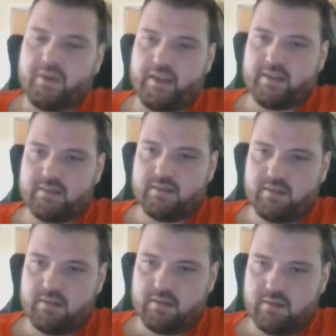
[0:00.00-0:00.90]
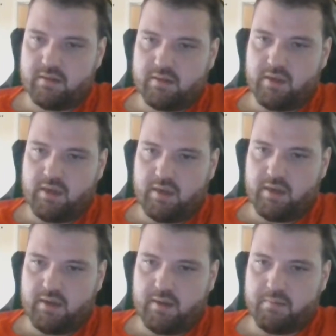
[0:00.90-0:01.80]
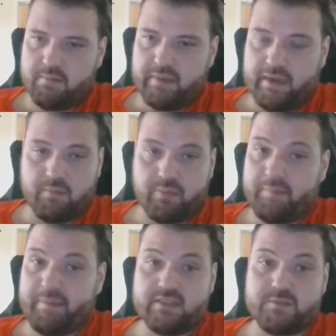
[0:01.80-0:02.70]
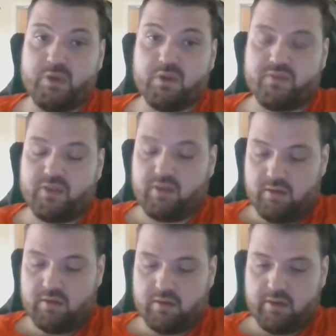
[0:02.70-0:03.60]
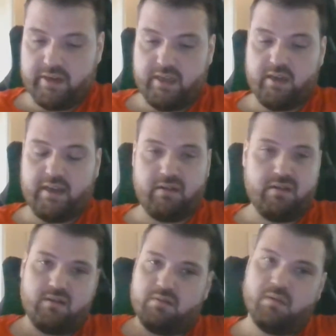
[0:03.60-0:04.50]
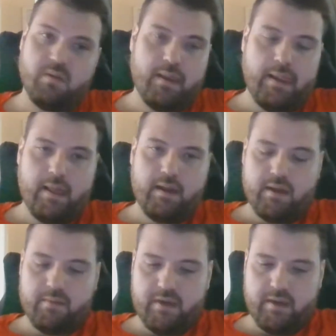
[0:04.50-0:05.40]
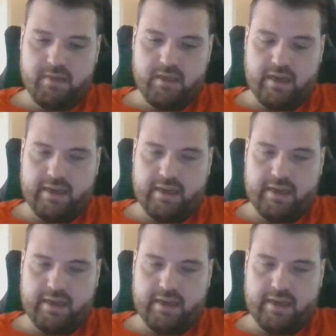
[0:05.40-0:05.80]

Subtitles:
but Bend's beautiful. Oregon. I don't know. I mean,